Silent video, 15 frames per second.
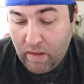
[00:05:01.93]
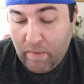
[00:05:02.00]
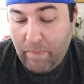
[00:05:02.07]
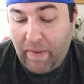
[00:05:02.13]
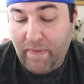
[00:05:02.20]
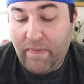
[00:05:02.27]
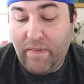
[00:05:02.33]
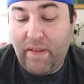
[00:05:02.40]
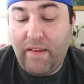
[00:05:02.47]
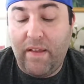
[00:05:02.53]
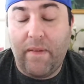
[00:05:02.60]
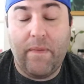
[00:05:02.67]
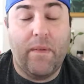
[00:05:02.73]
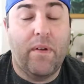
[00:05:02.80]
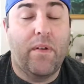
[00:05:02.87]
basically
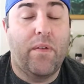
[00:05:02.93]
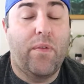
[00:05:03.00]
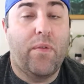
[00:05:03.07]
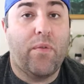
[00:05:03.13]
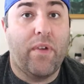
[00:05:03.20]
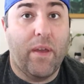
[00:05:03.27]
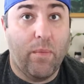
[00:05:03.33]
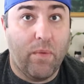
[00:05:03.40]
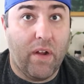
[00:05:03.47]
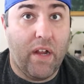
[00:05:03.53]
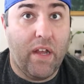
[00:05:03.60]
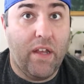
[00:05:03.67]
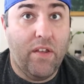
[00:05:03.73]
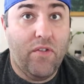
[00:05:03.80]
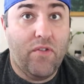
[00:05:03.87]
tells him to scream
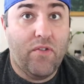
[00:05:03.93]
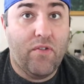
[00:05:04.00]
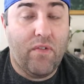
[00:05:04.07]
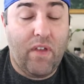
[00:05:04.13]
rage,